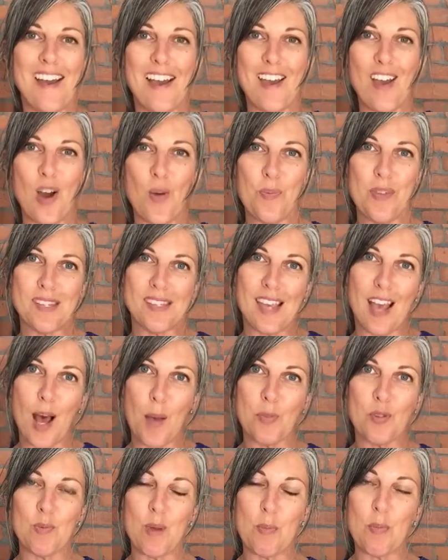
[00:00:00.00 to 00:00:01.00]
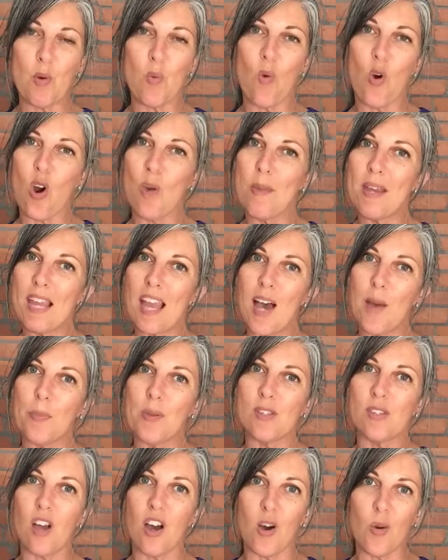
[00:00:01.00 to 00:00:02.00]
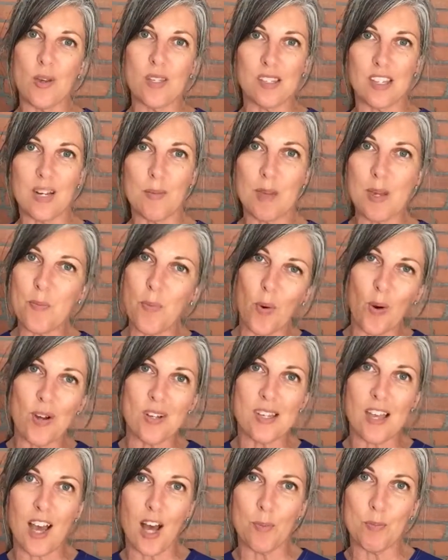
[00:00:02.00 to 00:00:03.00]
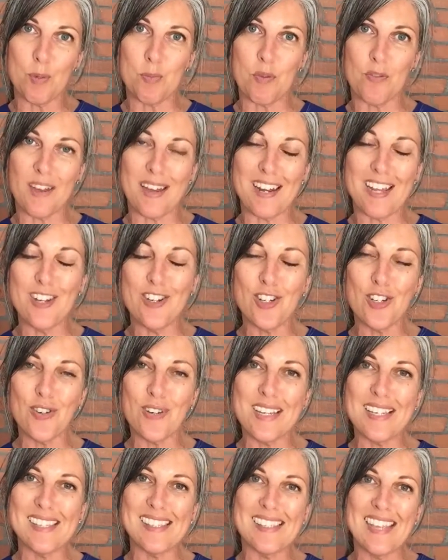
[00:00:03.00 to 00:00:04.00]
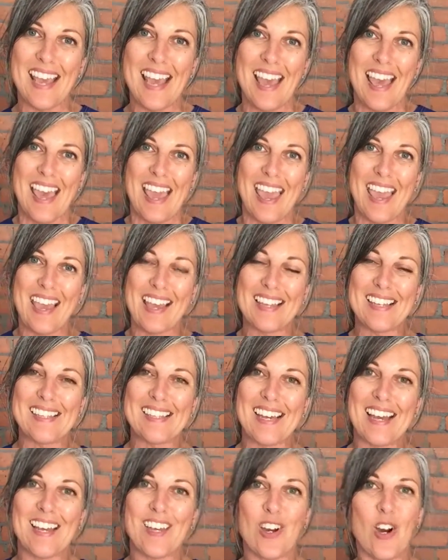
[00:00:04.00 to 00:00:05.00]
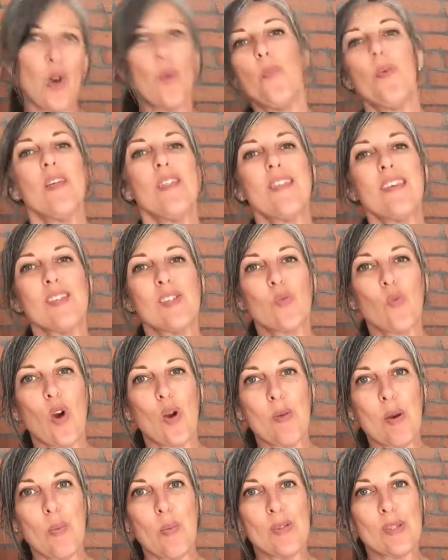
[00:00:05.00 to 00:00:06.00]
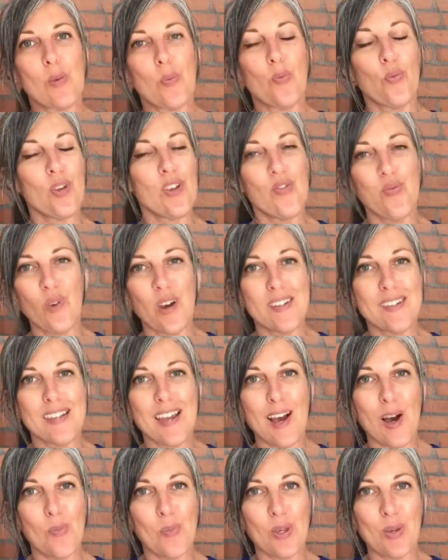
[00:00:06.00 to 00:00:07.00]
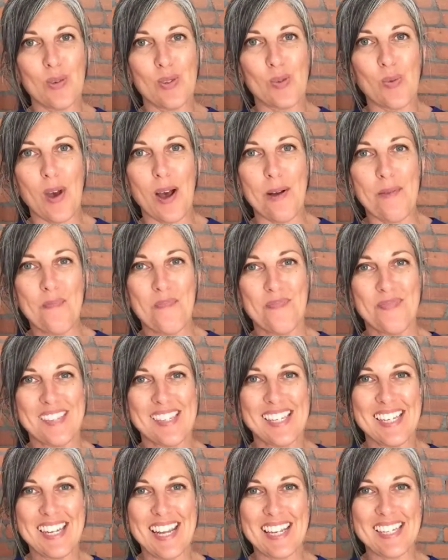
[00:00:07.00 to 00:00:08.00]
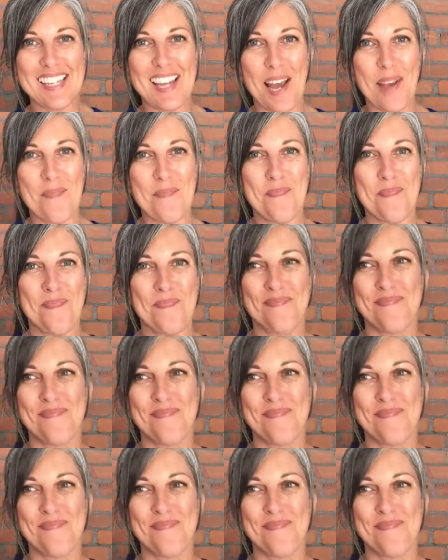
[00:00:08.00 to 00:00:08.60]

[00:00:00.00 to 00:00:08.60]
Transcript: I hope this helps. Remember, warming up is always going to be important to help you prevent injuries, and I hope this warm-up was a brief one to help you as well. See you next time.